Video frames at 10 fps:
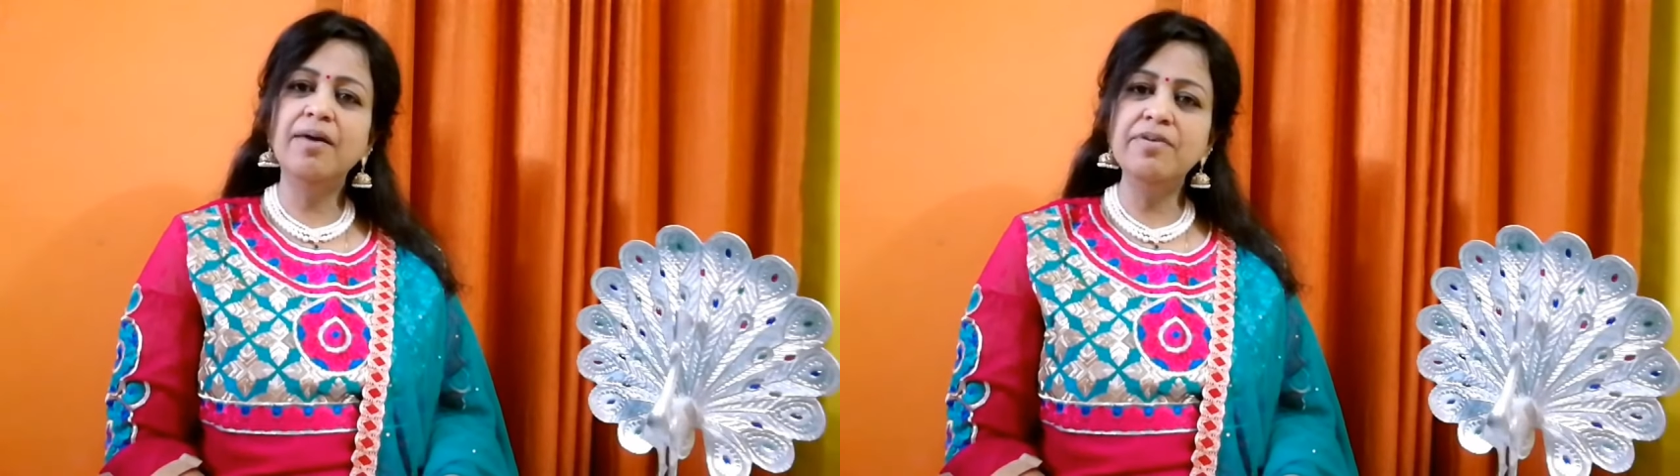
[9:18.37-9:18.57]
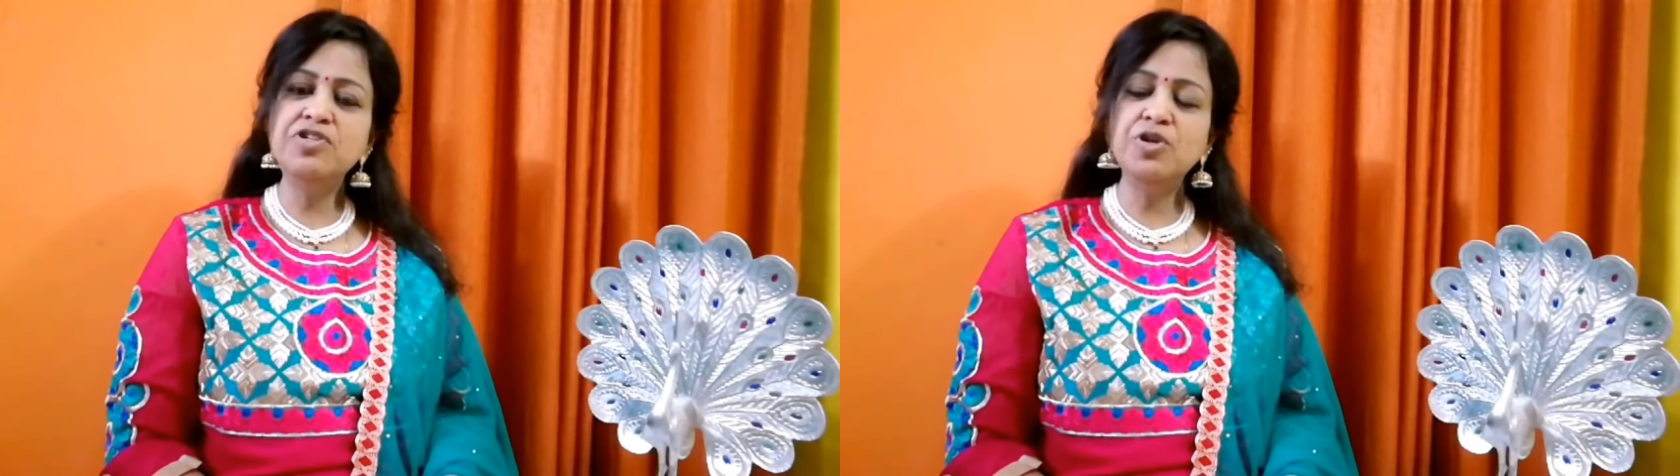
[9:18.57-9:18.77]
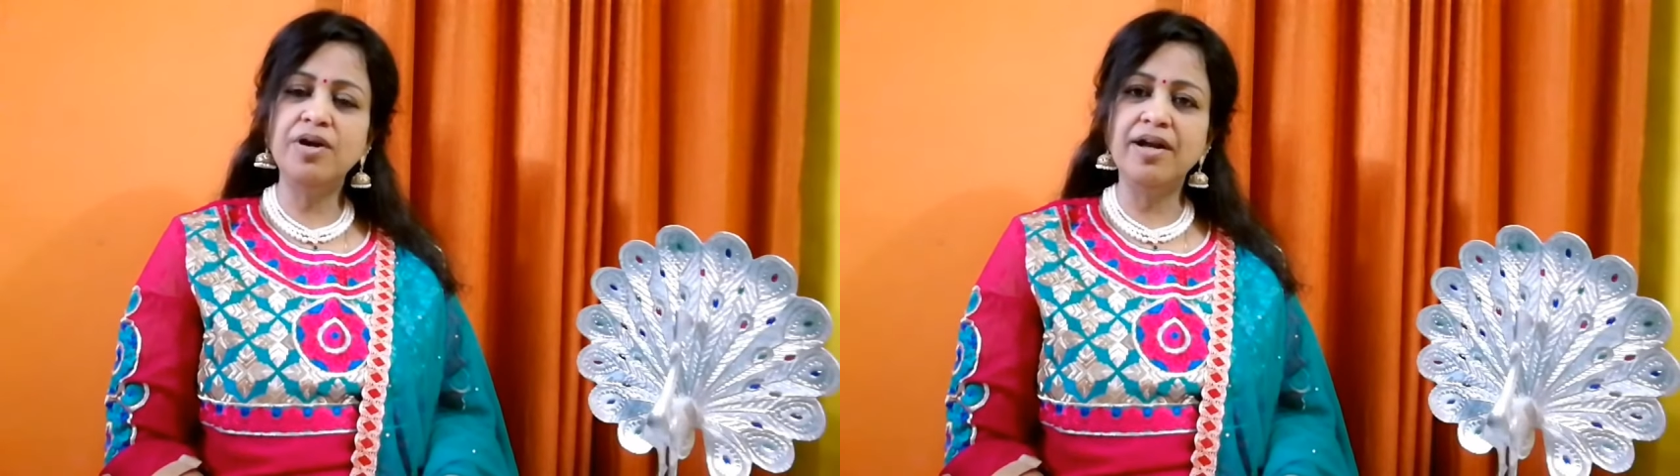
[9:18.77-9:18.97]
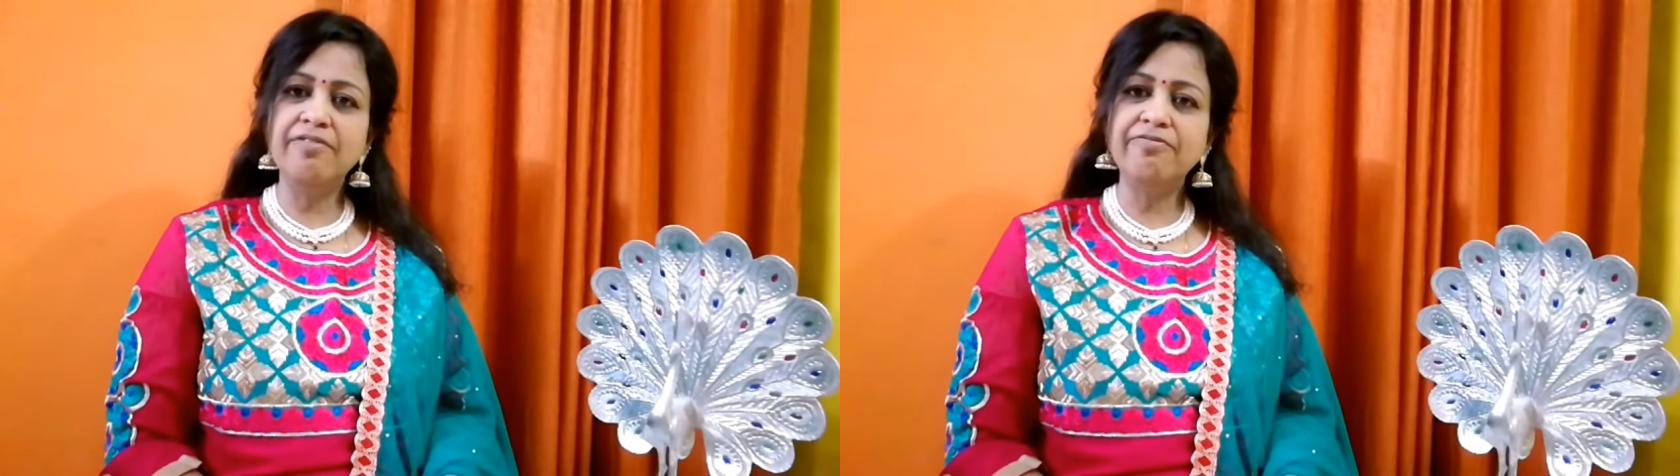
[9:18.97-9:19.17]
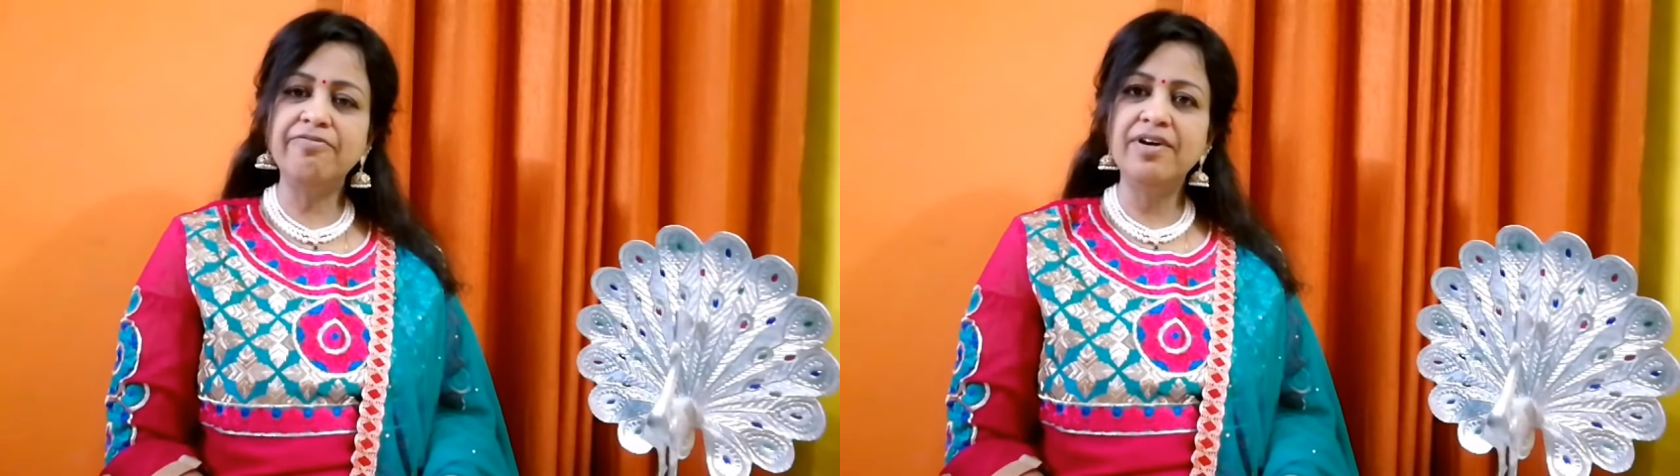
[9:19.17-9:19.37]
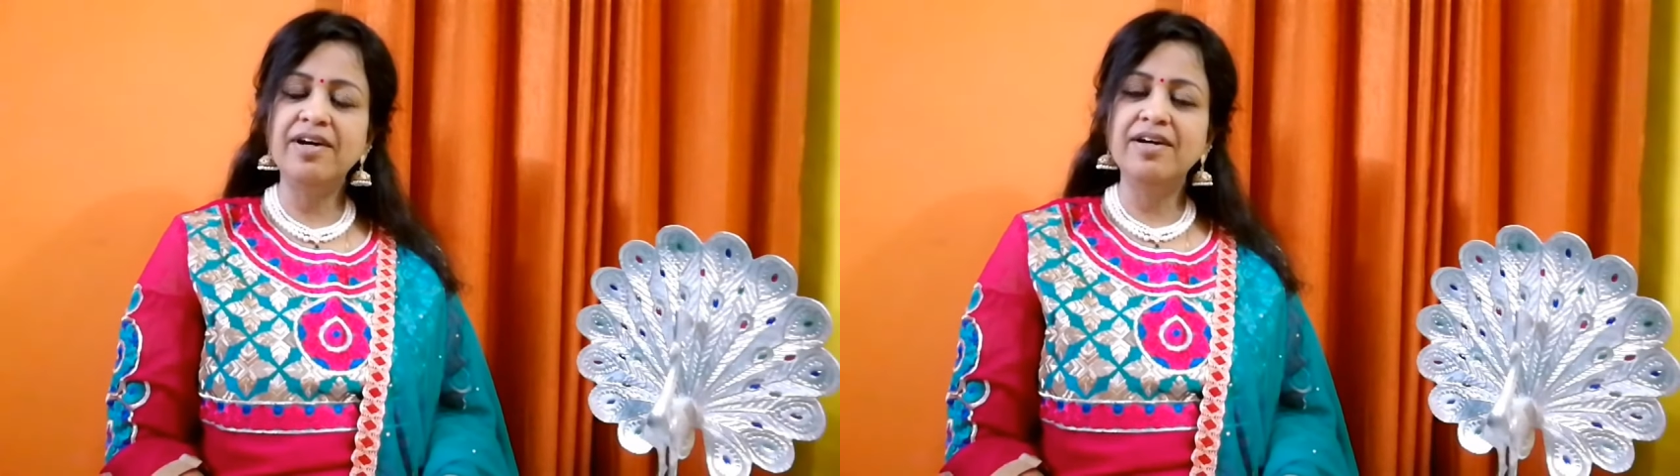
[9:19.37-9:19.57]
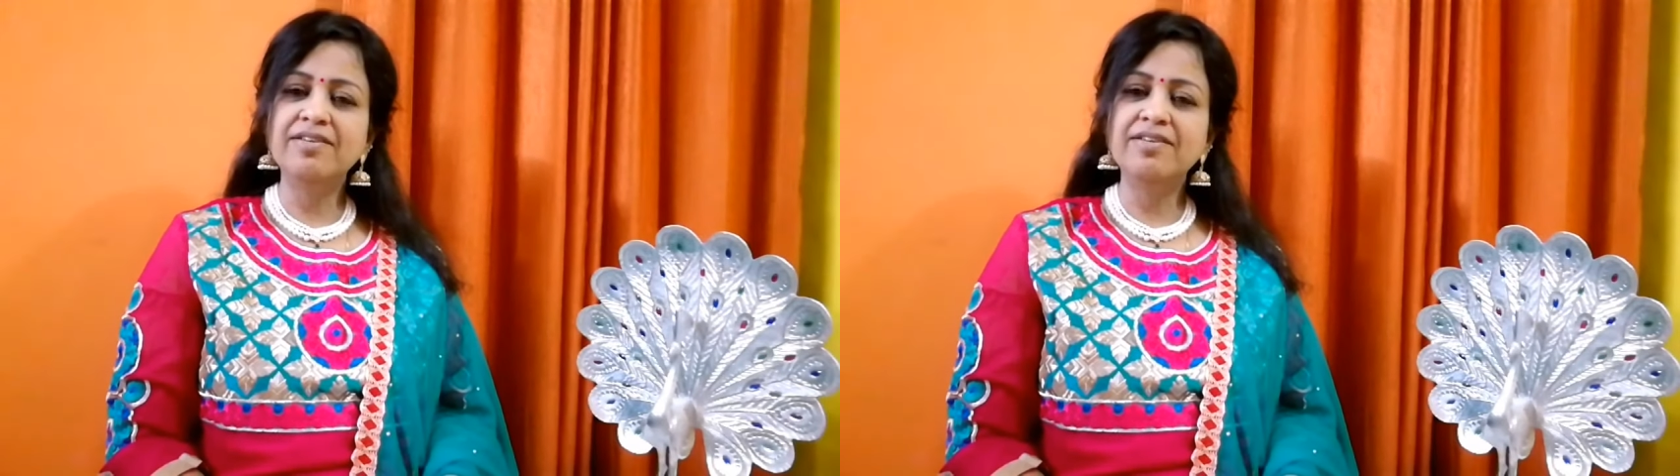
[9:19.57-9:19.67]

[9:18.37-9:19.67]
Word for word: come into your life.